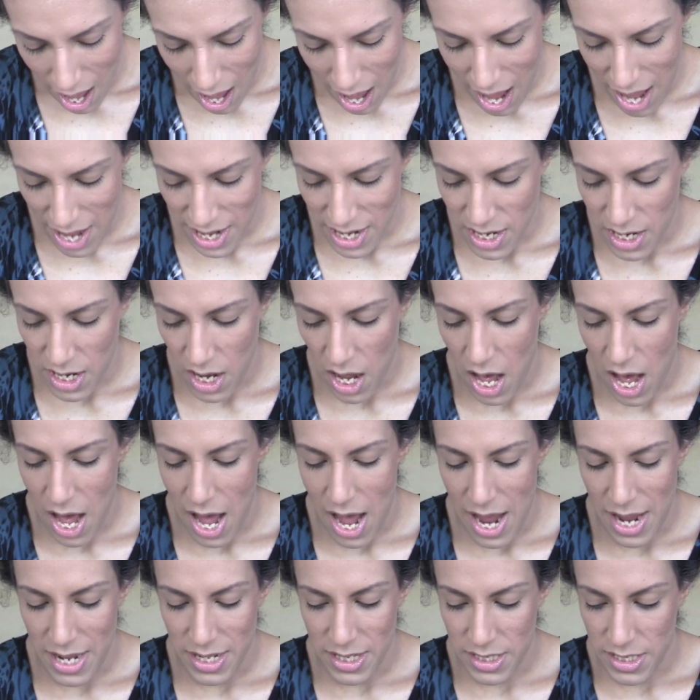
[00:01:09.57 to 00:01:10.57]
I
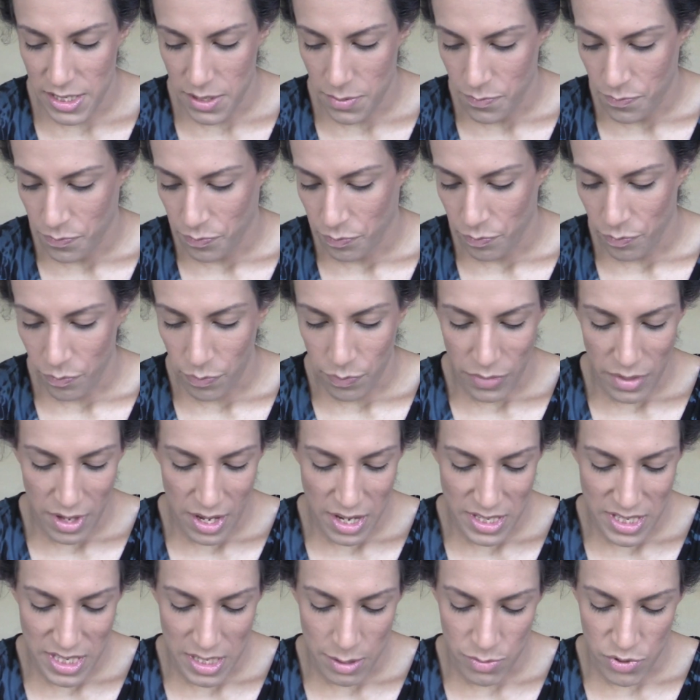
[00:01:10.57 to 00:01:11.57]
got
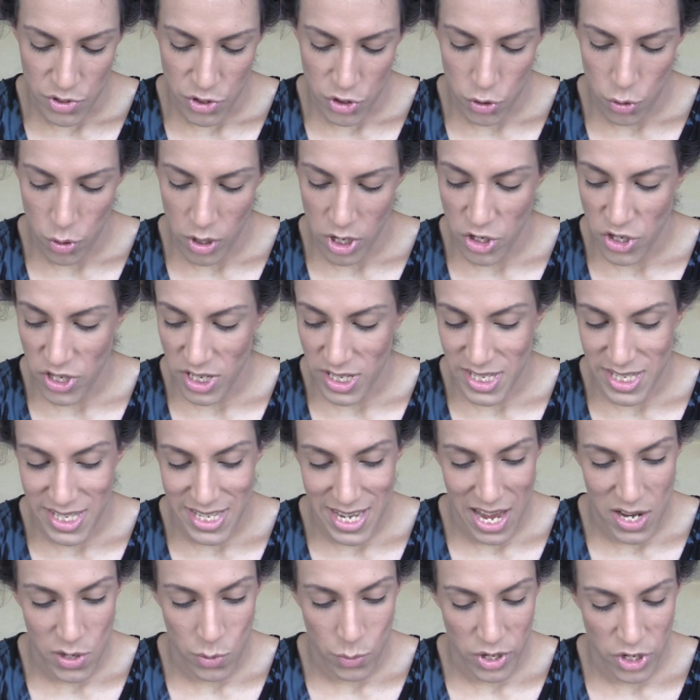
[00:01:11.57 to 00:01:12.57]
some storage
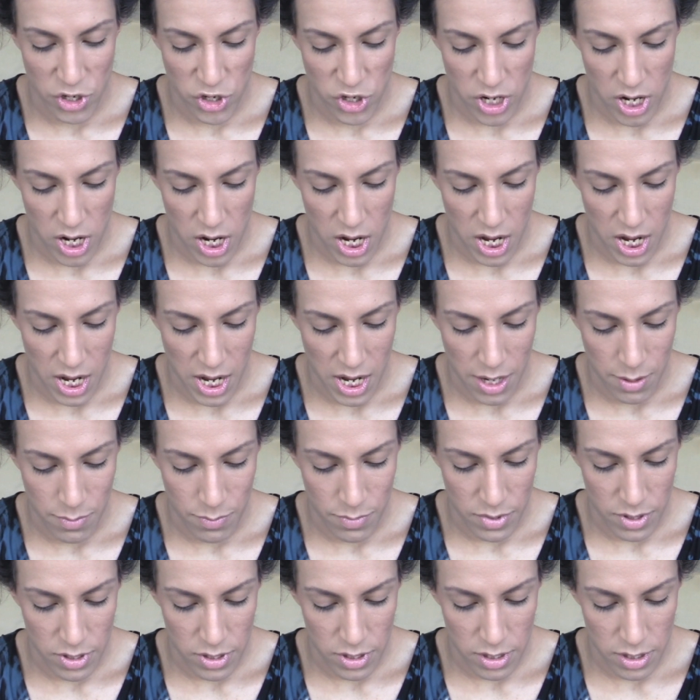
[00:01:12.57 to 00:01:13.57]
sandwich
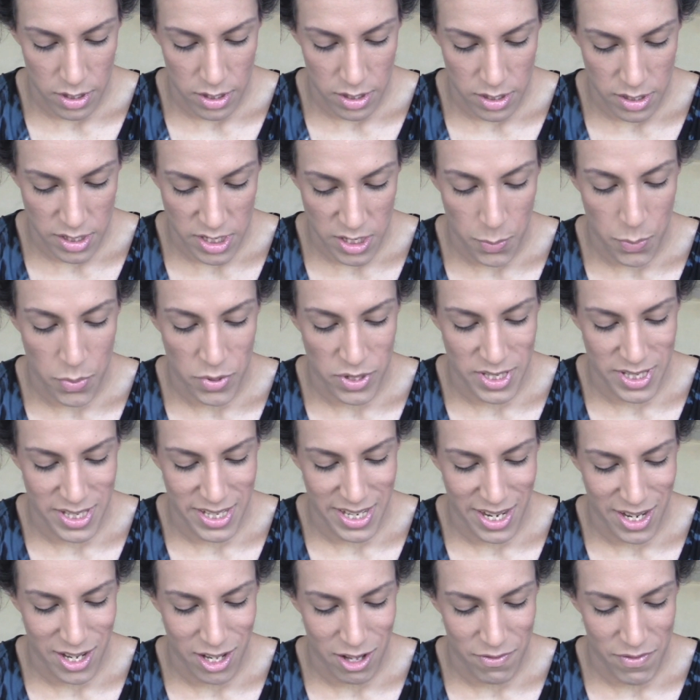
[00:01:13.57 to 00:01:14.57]
um, zipper
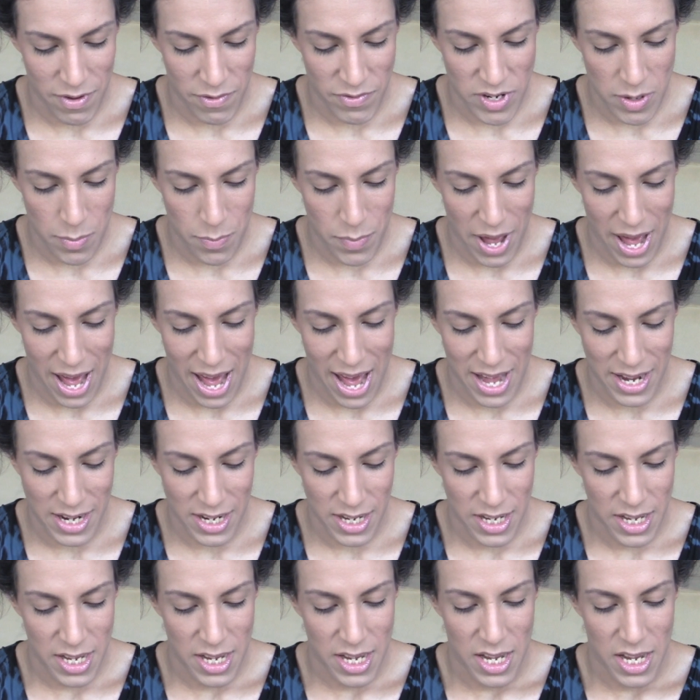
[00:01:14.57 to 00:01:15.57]
seal 50
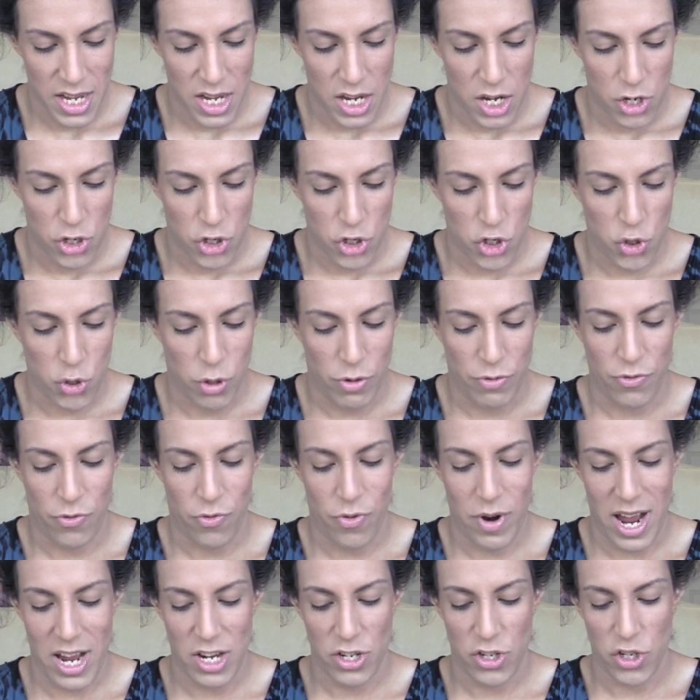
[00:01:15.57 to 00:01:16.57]
bag. Sure
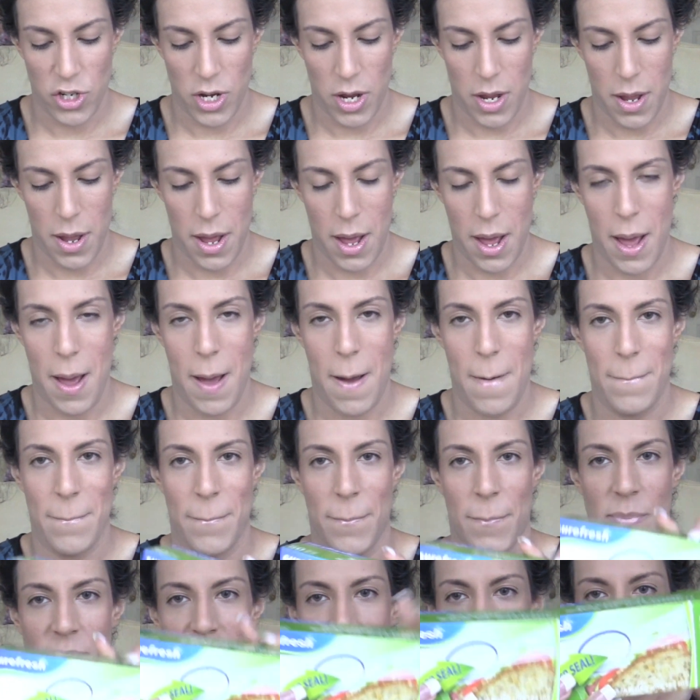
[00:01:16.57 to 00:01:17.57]
Fresh um,